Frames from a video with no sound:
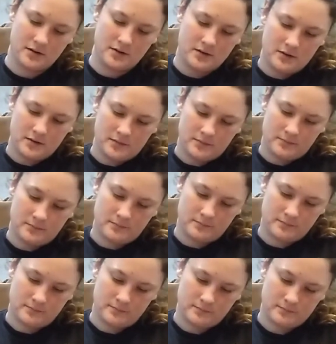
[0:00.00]

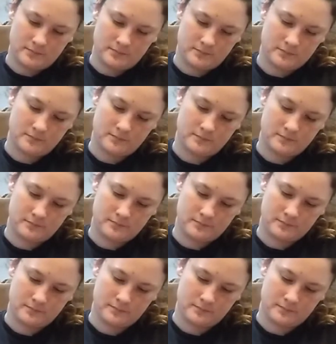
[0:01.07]

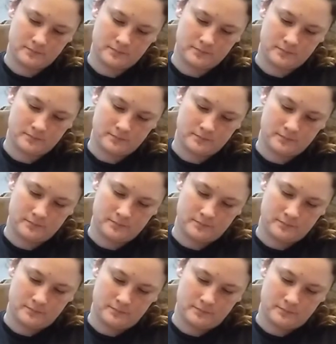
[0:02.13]
Nothing is said.